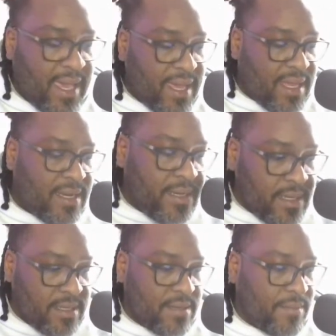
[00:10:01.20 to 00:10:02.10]

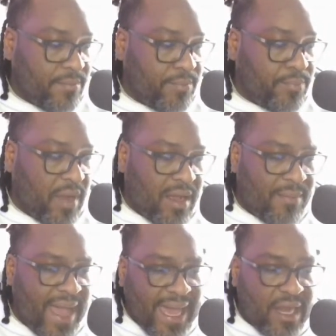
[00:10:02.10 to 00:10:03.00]

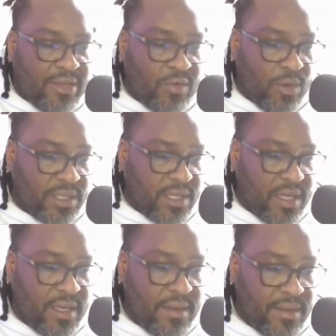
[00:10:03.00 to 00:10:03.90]
I got a little work
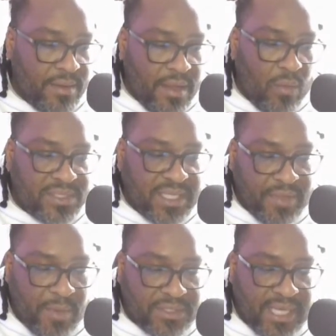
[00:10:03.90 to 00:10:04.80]
done. What's
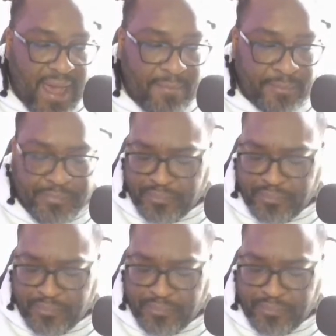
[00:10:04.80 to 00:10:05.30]
up, the Most High?